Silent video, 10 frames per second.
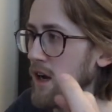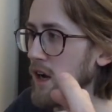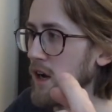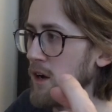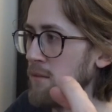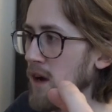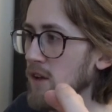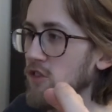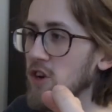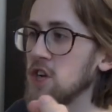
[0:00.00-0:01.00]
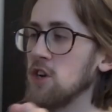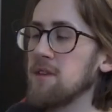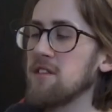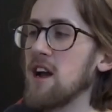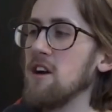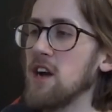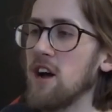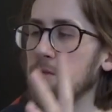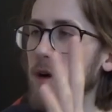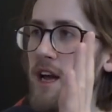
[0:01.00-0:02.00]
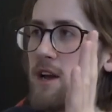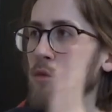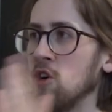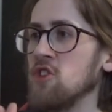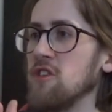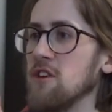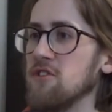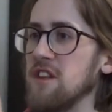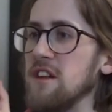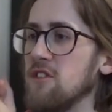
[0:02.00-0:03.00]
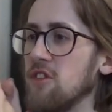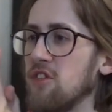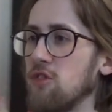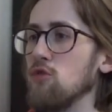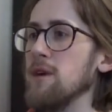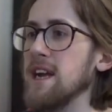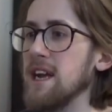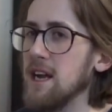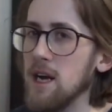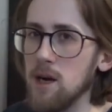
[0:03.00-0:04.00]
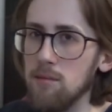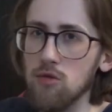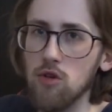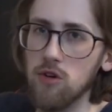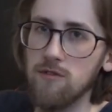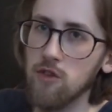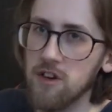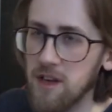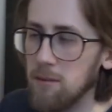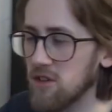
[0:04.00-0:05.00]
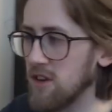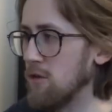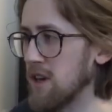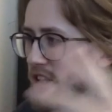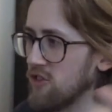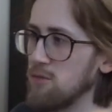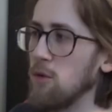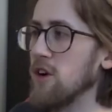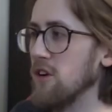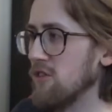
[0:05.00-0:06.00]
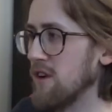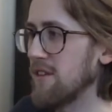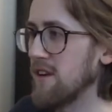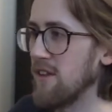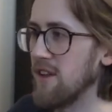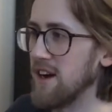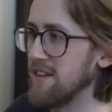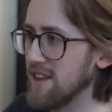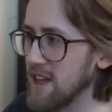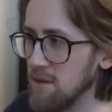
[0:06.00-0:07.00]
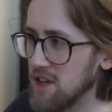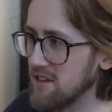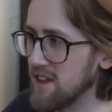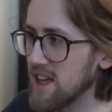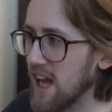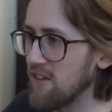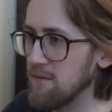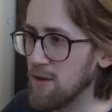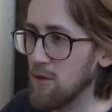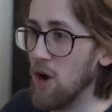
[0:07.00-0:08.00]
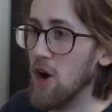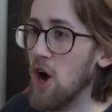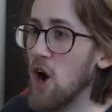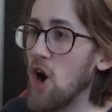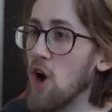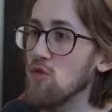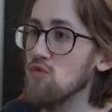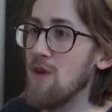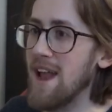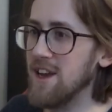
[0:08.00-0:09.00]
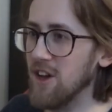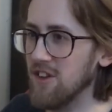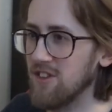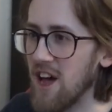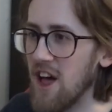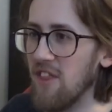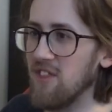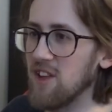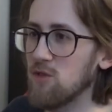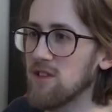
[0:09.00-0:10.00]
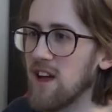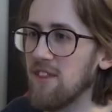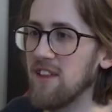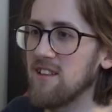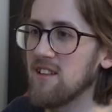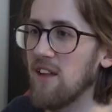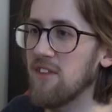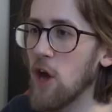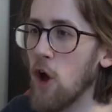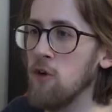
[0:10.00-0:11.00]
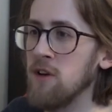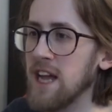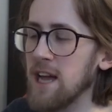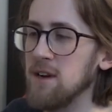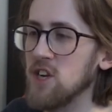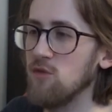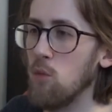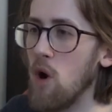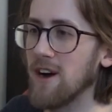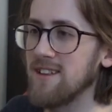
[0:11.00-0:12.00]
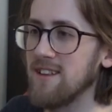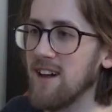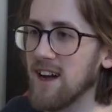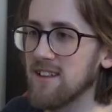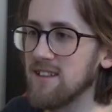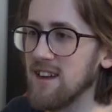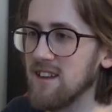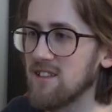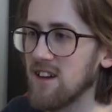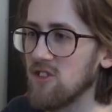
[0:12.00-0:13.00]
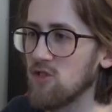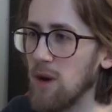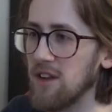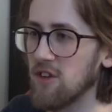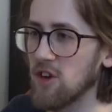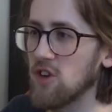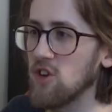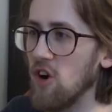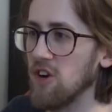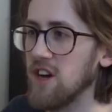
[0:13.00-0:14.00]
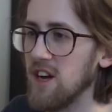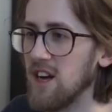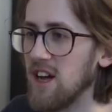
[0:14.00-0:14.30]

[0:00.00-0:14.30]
Searching up these characters, I'd put like One Tree Hill season 3 Brooke, for example, because I don't want to get spoilers or anything like that, and the images they gave me were horrendous. This is like the only image of Whitey that exists, I swear to God.